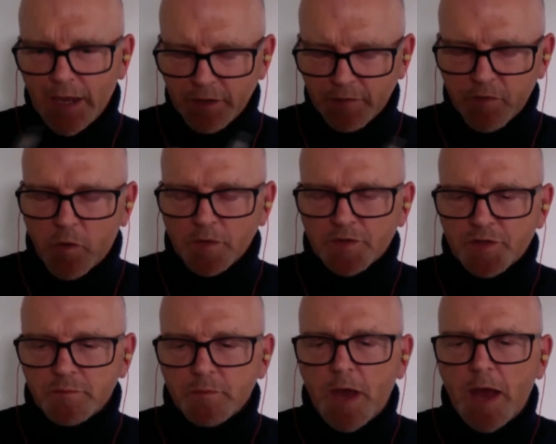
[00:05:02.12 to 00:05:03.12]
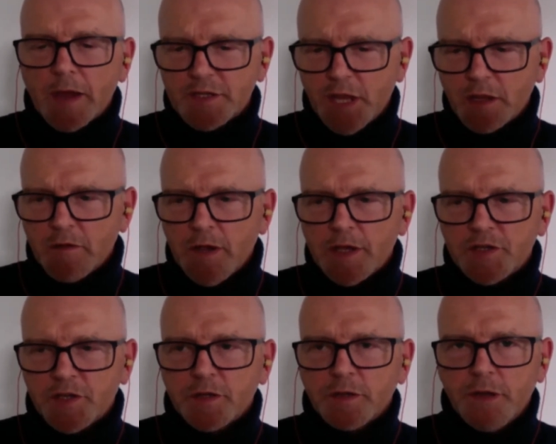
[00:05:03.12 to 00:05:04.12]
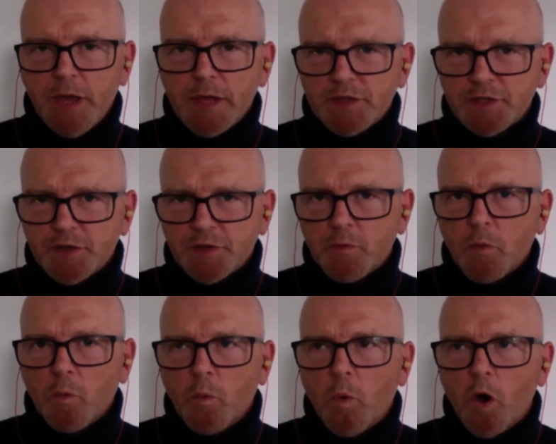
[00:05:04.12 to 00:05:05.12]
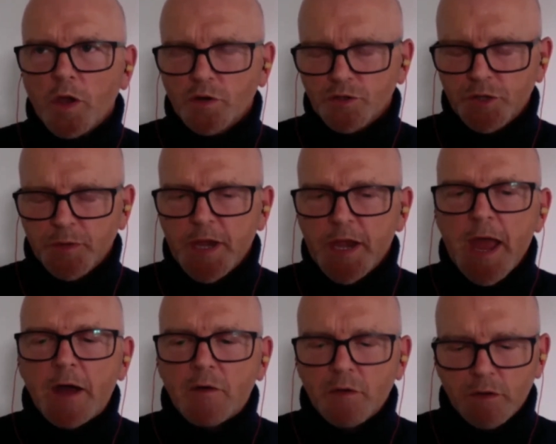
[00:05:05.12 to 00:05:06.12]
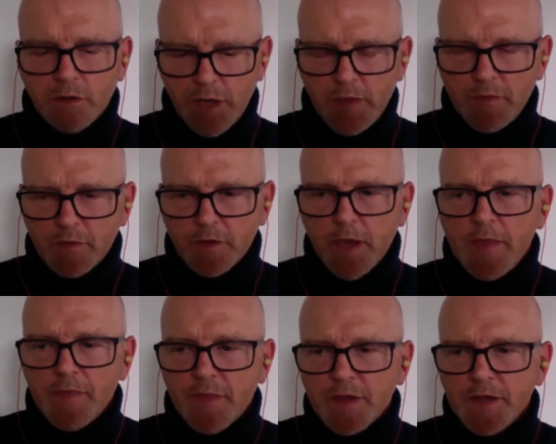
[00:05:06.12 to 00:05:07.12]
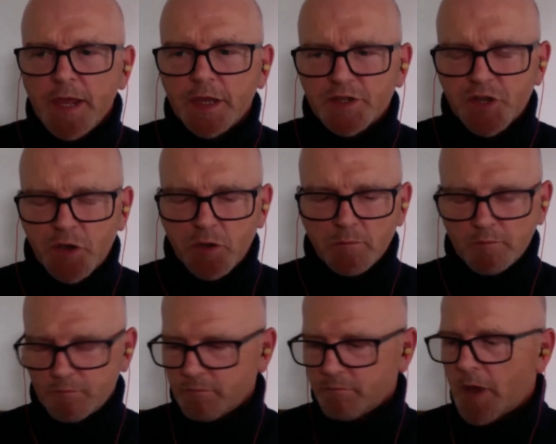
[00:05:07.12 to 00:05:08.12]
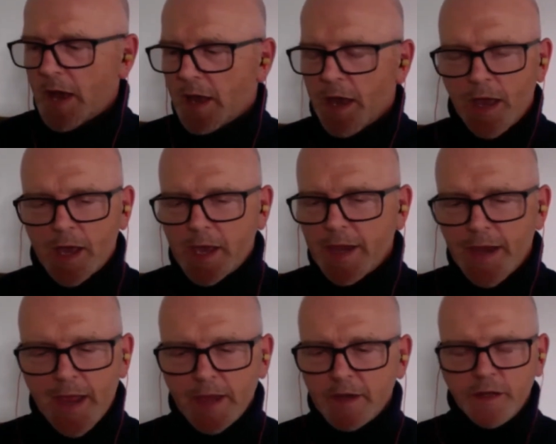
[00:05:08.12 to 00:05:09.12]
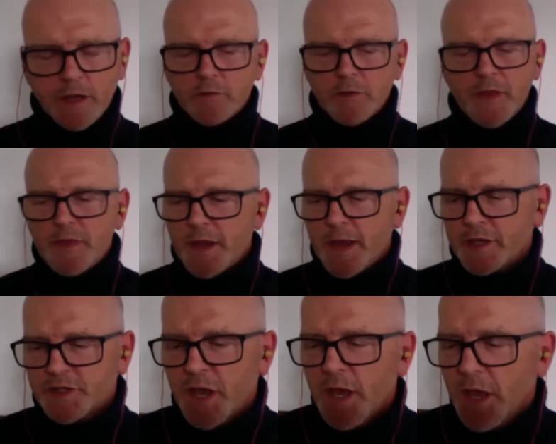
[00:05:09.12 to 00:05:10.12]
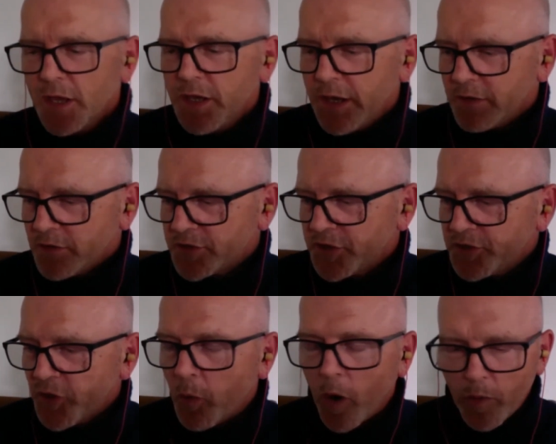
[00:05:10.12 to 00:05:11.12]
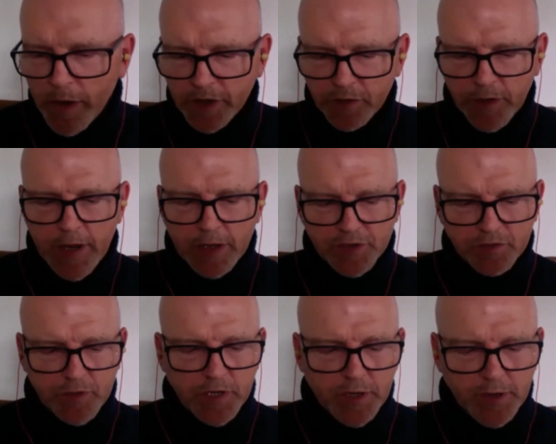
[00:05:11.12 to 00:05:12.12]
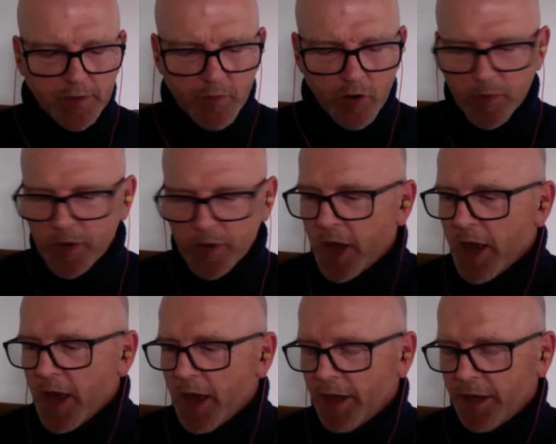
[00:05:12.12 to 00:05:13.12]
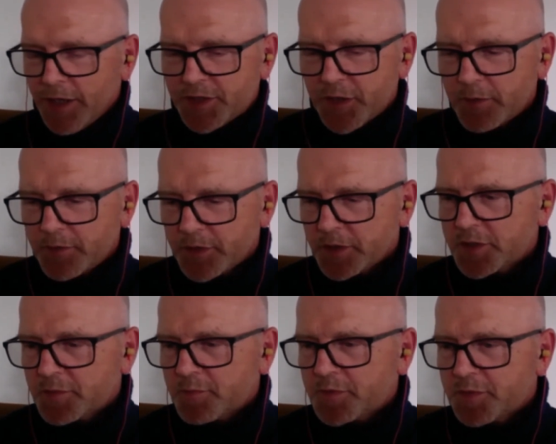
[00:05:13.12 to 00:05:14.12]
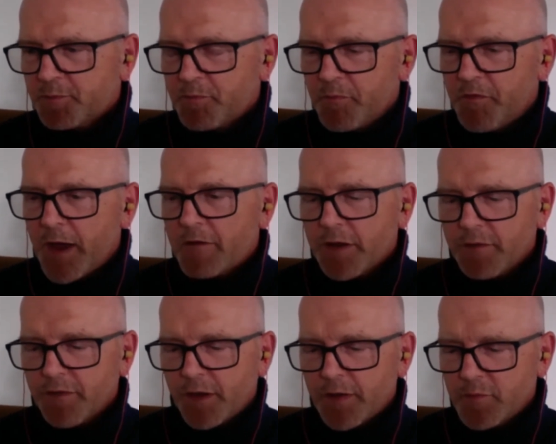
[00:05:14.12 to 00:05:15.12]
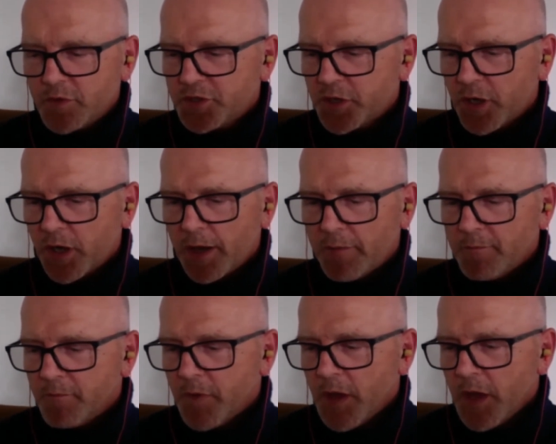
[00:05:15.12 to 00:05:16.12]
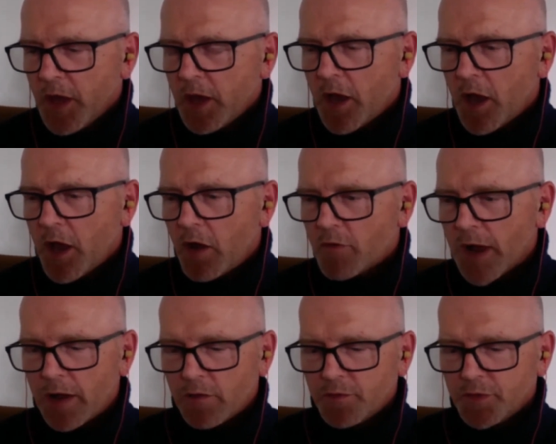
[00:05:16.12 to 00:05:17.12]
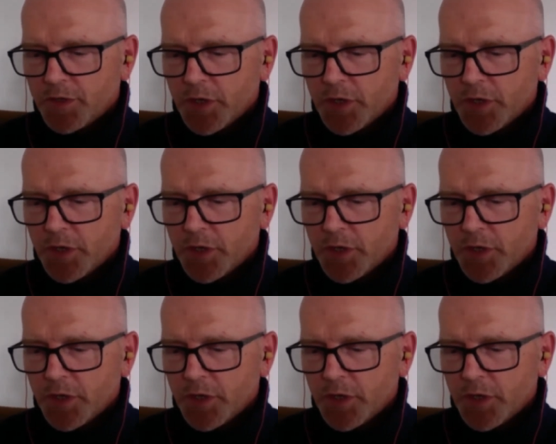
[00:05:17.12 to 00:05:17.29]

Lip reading: of quantum acceleration into what you're doing now in the near term, within the next year or two. So what we're doing at Toridion at the moment is very, very much around